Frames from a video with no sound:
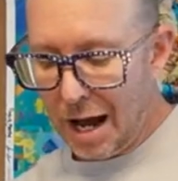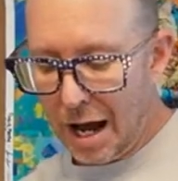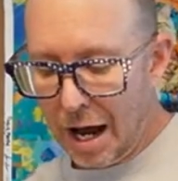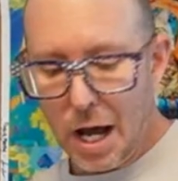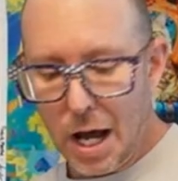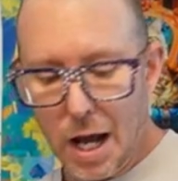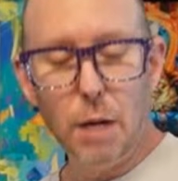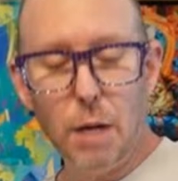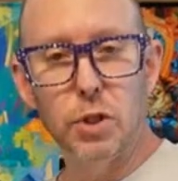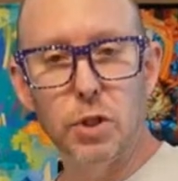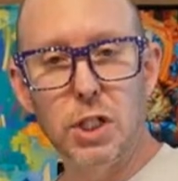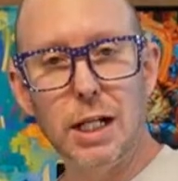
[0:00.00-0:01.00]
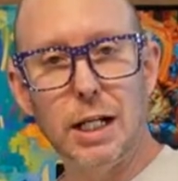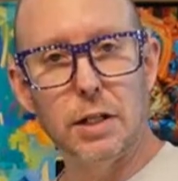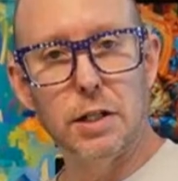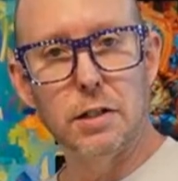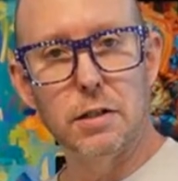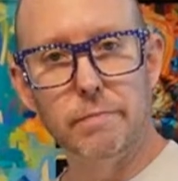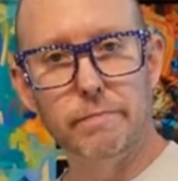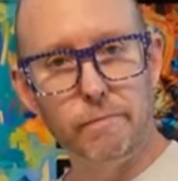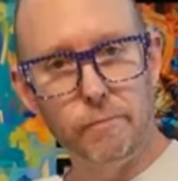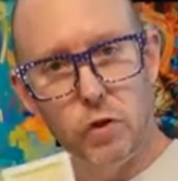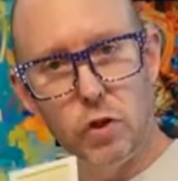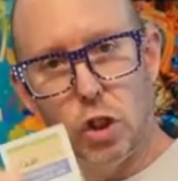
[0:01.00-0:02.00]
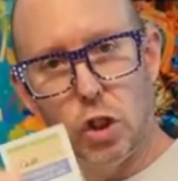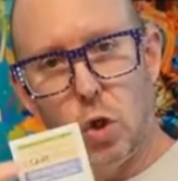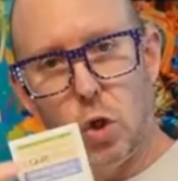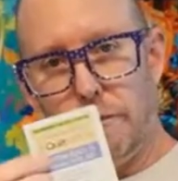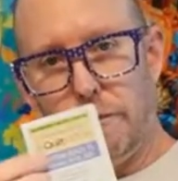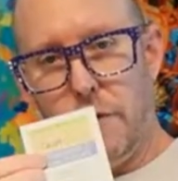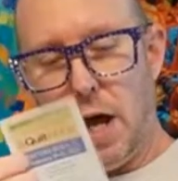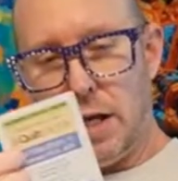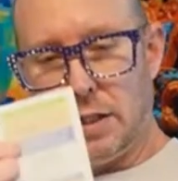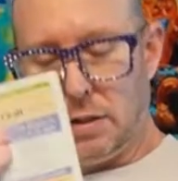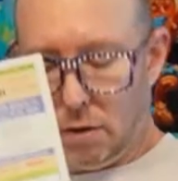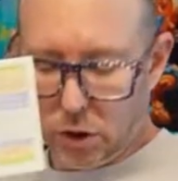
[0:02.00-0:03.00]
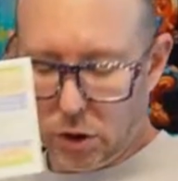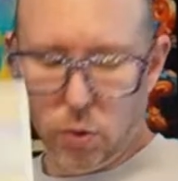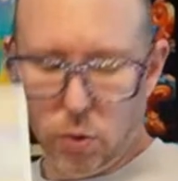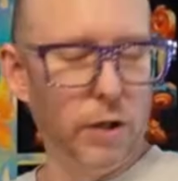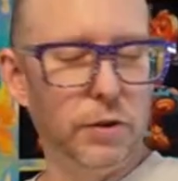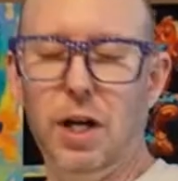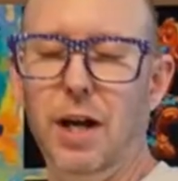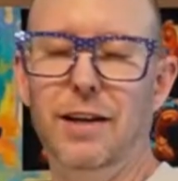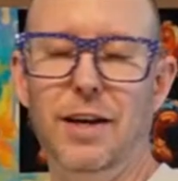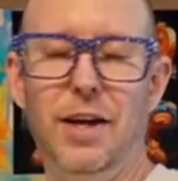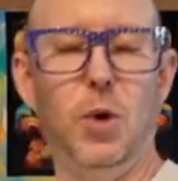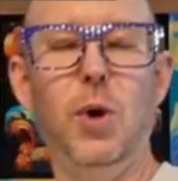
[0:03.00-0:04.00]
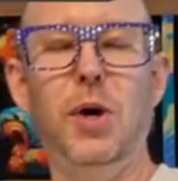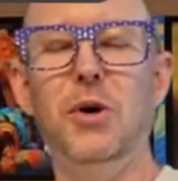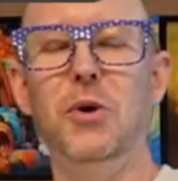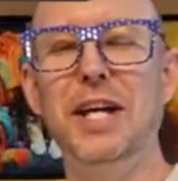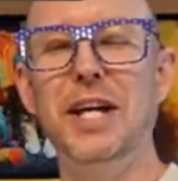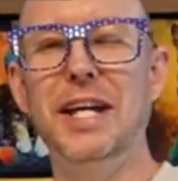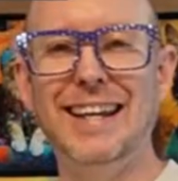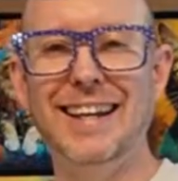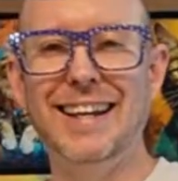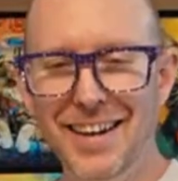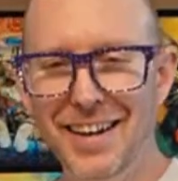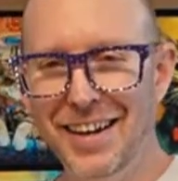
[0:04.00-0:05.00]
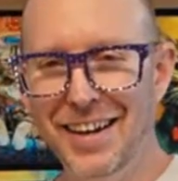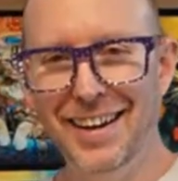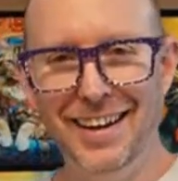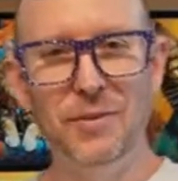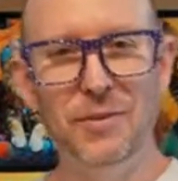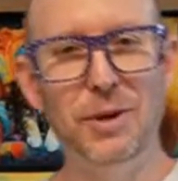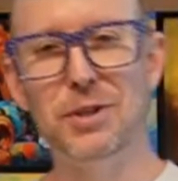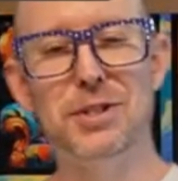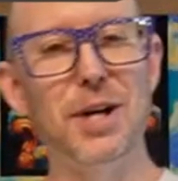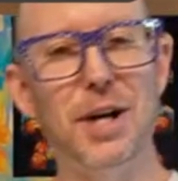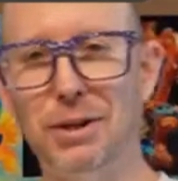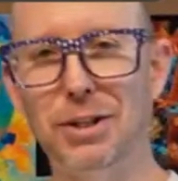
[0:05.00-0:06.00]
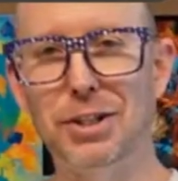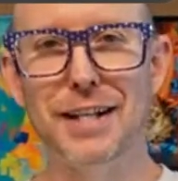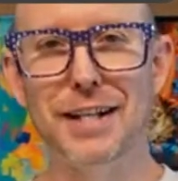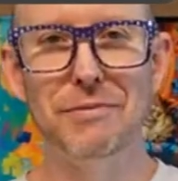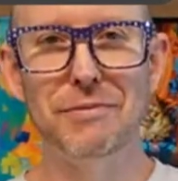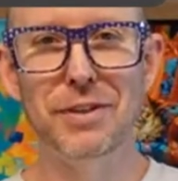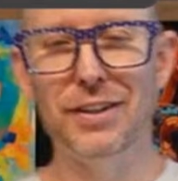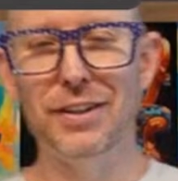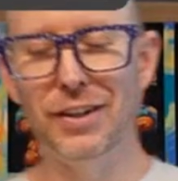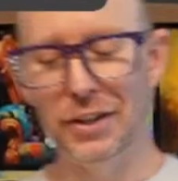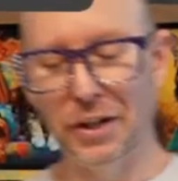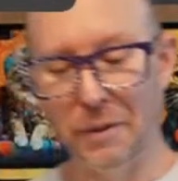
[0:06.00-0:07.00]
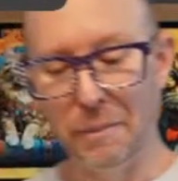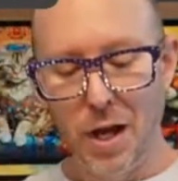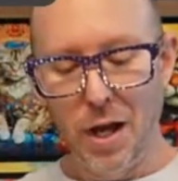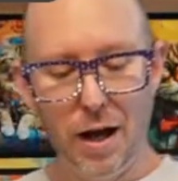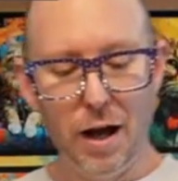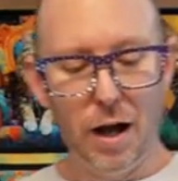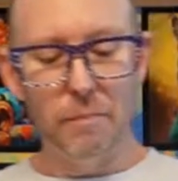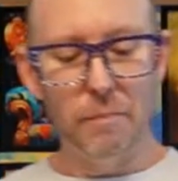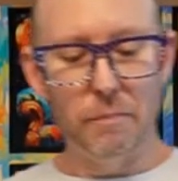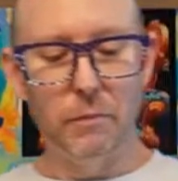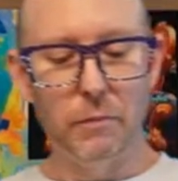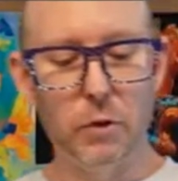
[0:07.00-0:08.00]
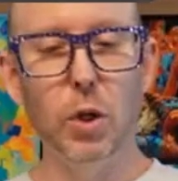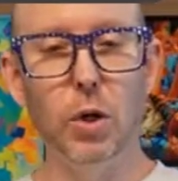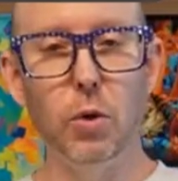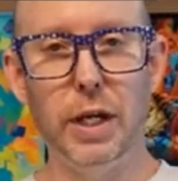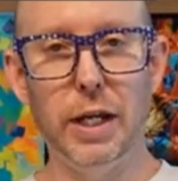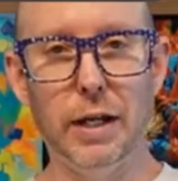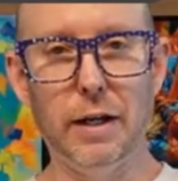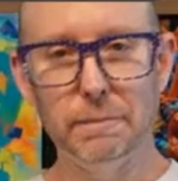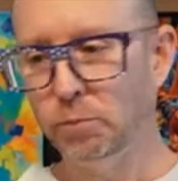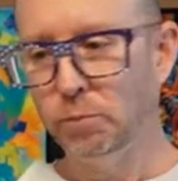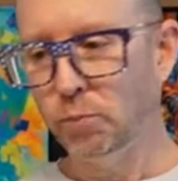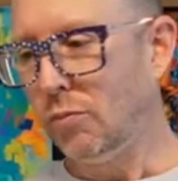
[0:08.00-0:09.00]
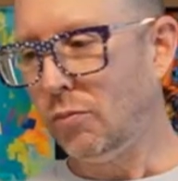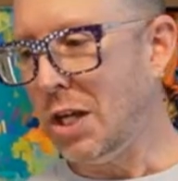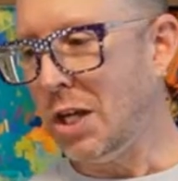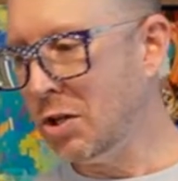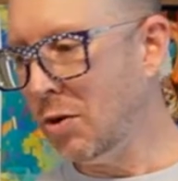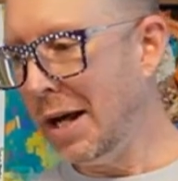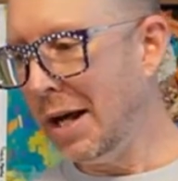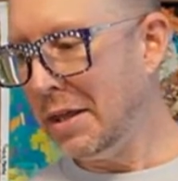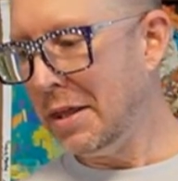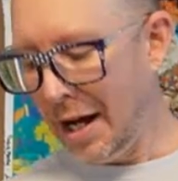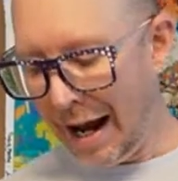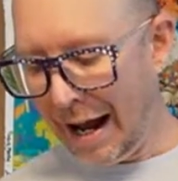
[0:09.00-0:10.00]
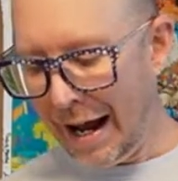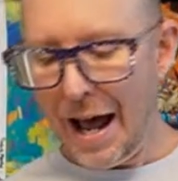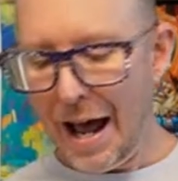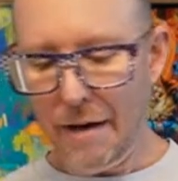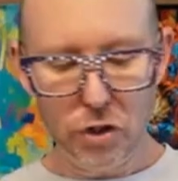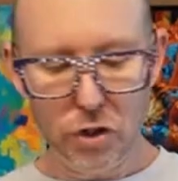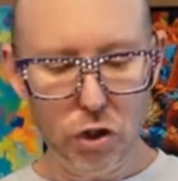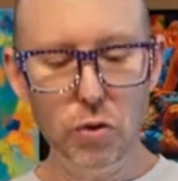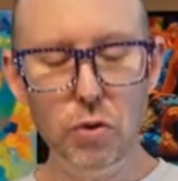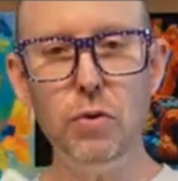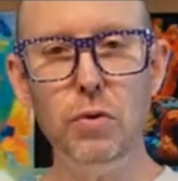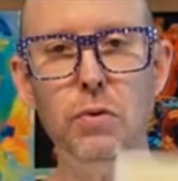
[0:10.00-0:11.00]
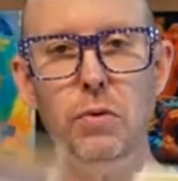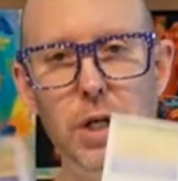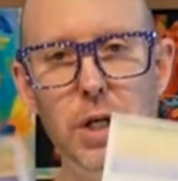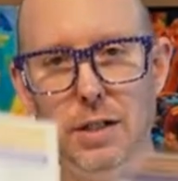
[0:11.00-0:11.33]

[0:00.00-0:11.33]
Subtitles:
I've got a couple tickets to Quilt Fest, or Quilt Week. We were just talking about Jacksonville earlier. Quilt Week. So I thought, I have 2